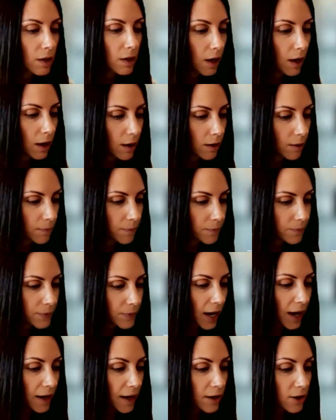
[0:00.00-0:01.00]

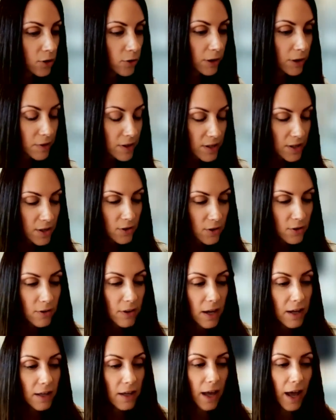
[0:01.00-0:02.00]
I agree with you
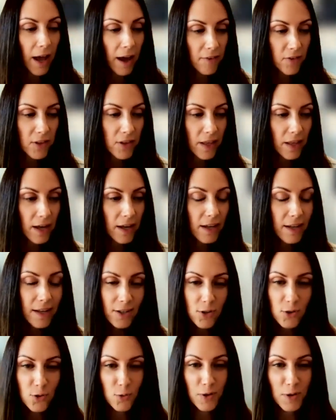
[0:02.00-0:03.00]
that having that
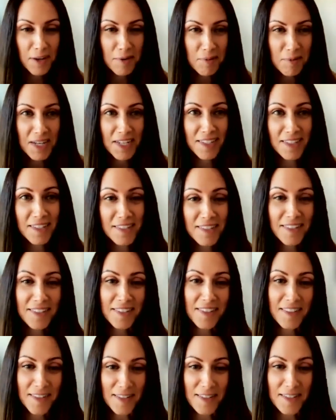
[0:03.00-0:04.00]
20-minute
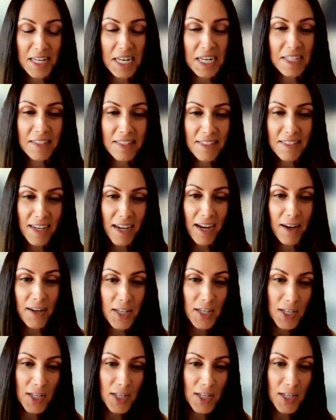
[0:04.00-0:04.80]
distance is nice to have,